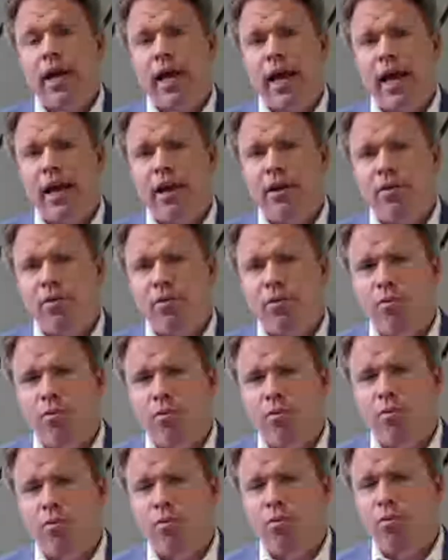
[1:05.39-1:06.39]
And
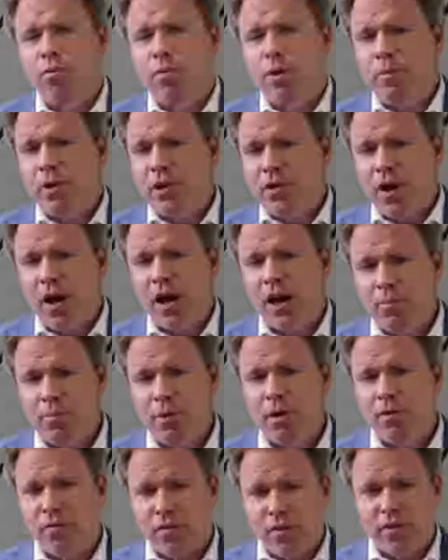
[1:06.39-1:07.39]
when we talk
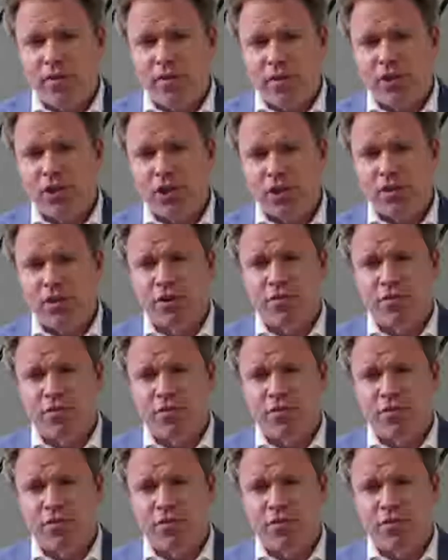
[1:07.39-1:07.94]
about this issue,